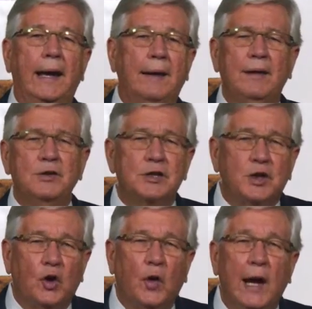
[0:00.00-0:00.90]
just
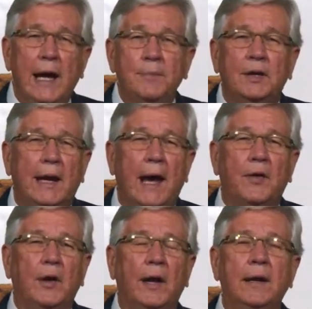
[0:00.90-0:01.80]
crammed
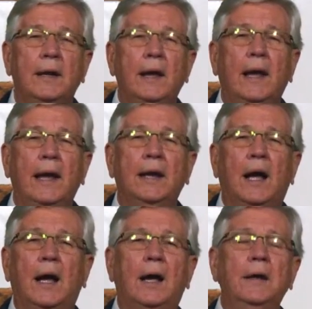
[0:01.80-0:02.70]
together in
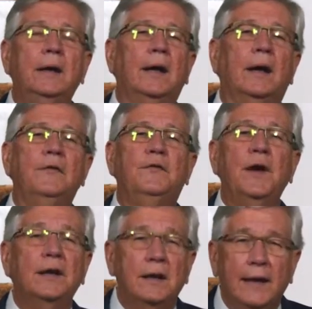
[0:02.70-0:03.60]

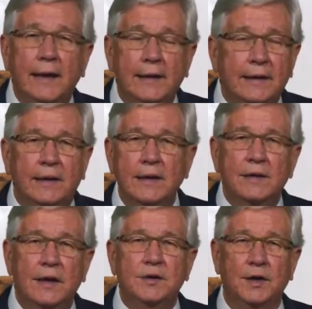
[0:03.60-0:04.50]
unventilated
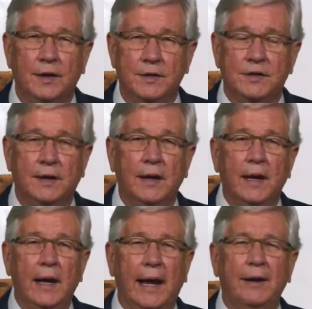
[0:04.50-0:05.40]
conditions
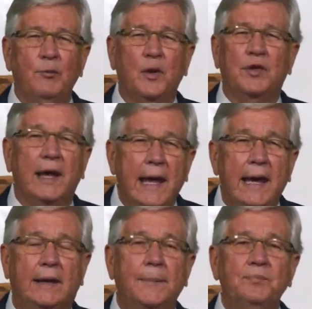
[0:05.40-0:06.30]
and with
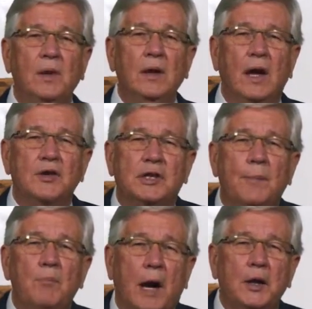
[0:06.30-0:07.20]
heat.
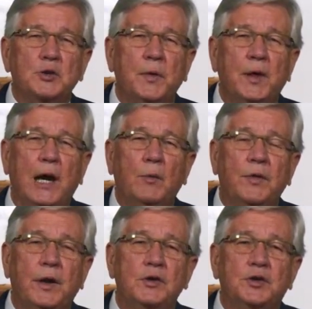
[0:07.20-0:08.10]
Some mothers were there with
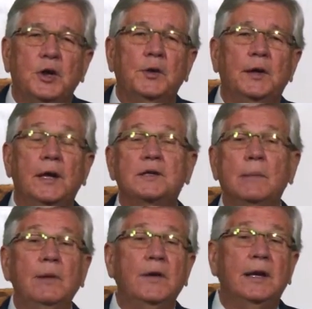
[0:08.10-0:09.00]
their children, and
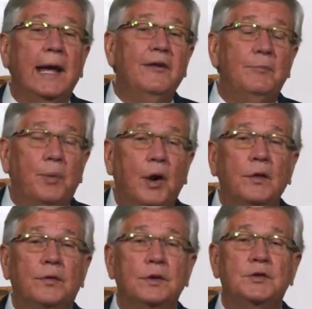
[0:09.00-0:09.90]
some even gave
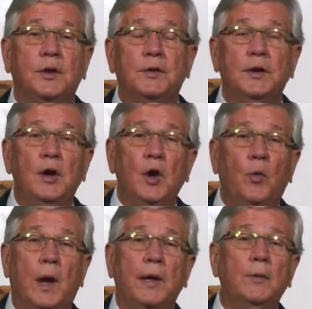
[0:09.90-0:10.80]
birth to children
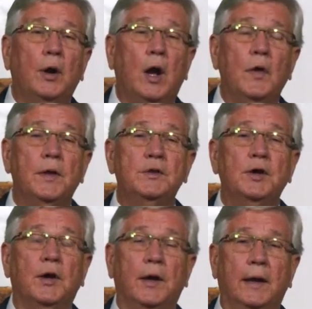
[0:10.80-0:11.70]
while they were on the
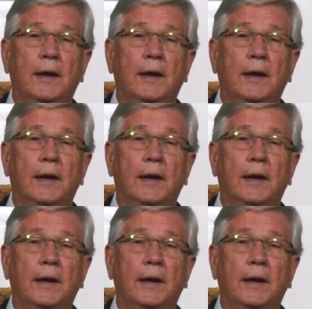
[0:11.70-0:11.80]
journey.